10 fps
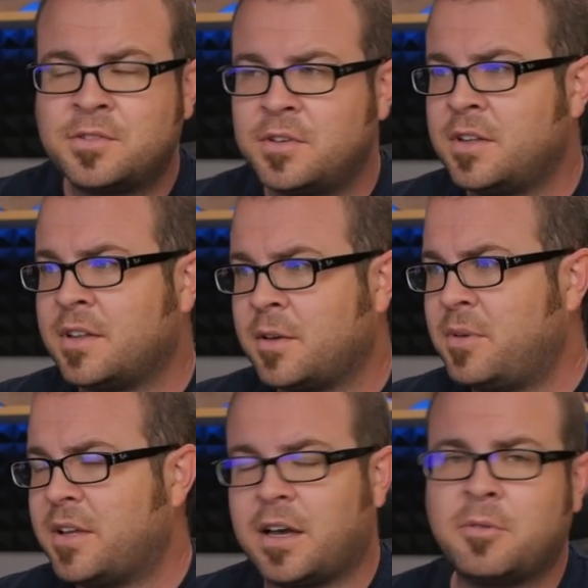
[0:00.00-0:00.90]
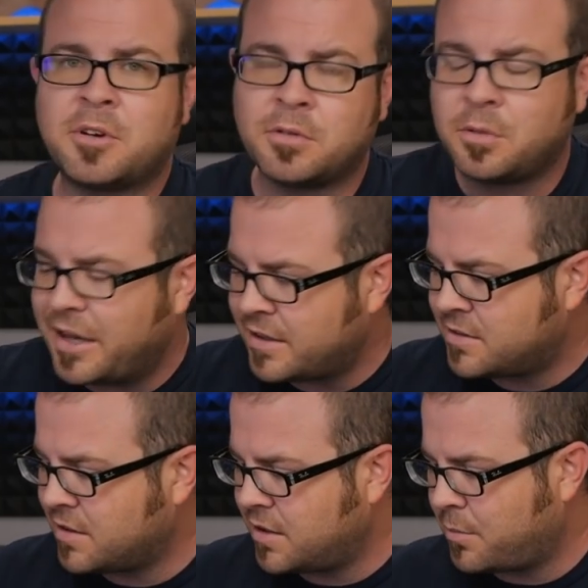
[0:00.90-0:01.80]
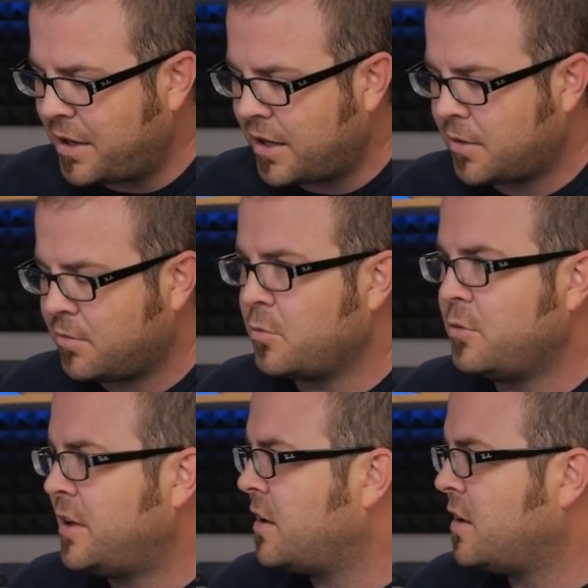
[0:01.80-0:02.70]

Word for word: so you can like be like, I want to roll back to like a backup from a week